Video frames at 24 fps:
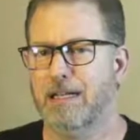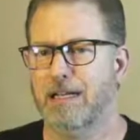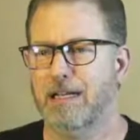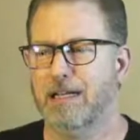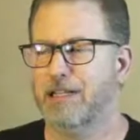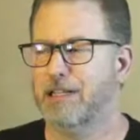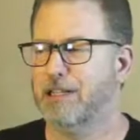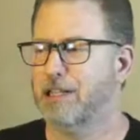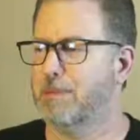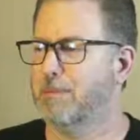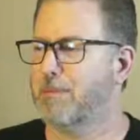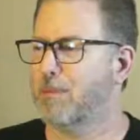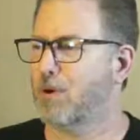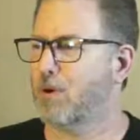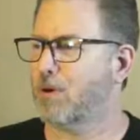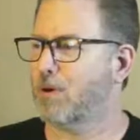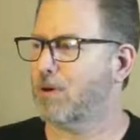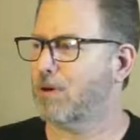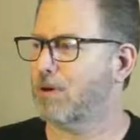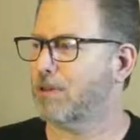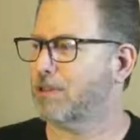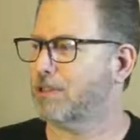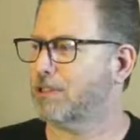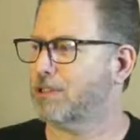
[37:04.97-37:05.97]
the
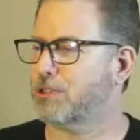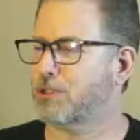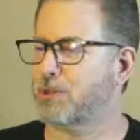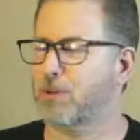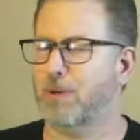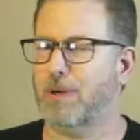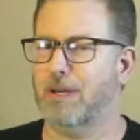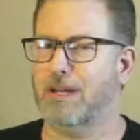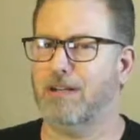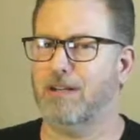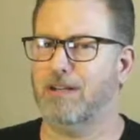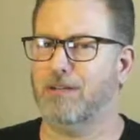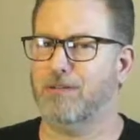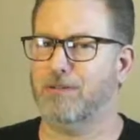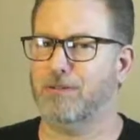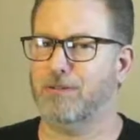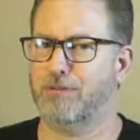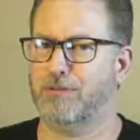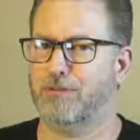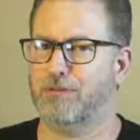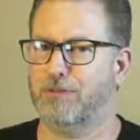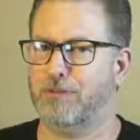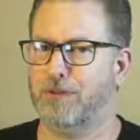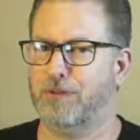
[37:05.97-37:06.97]
more
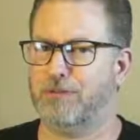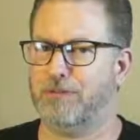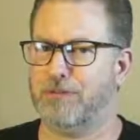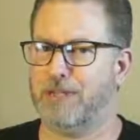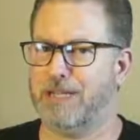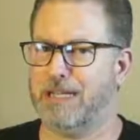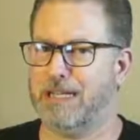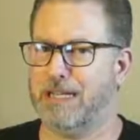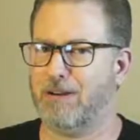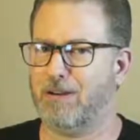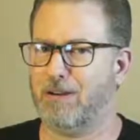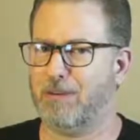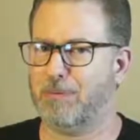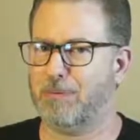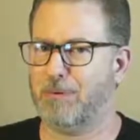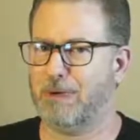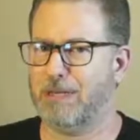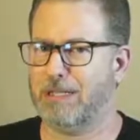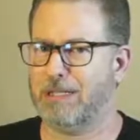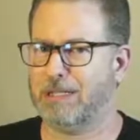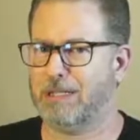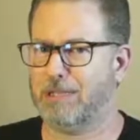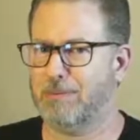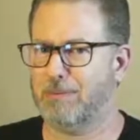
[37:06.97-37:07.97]
12, 15-hour
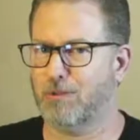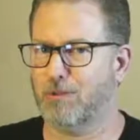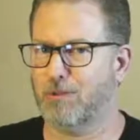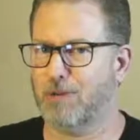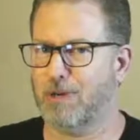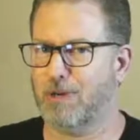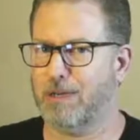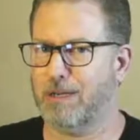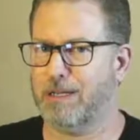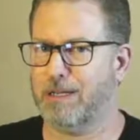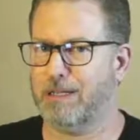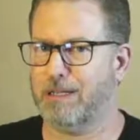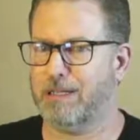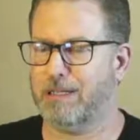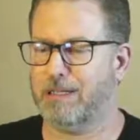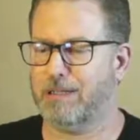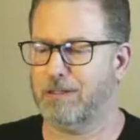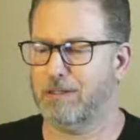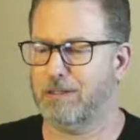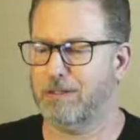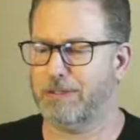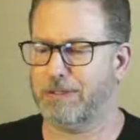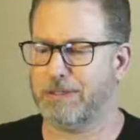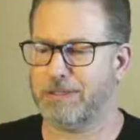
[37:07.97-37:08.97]
prints, the more I get
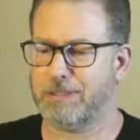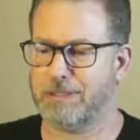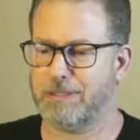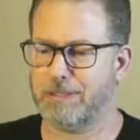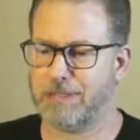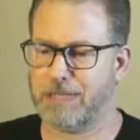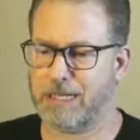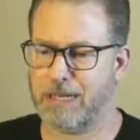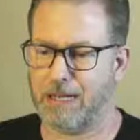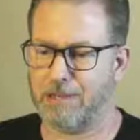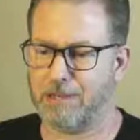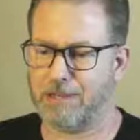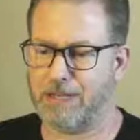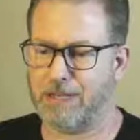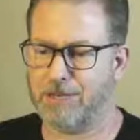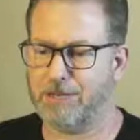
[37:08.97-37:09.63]
nervous sometimes.